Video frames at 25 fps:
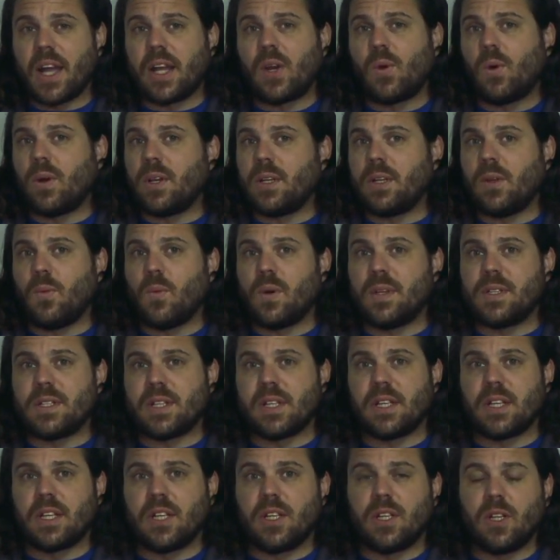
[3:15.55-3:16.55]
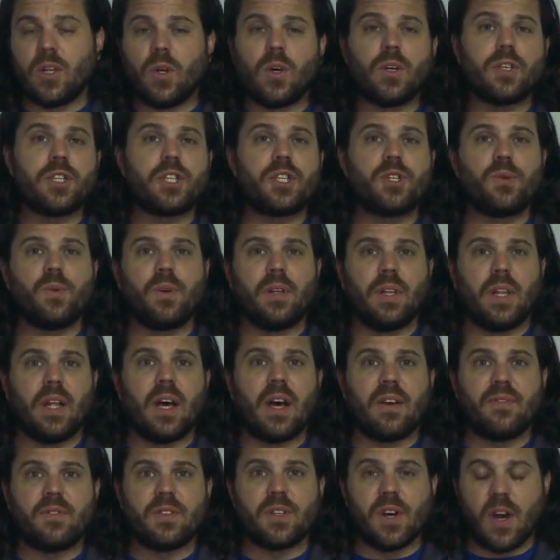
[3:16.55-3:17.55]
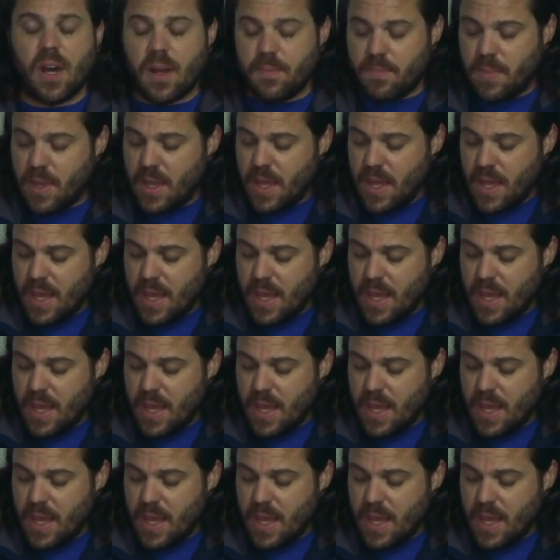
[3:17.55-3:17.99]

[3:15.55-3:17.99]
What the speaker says: quality ones that are going to last you a lifetime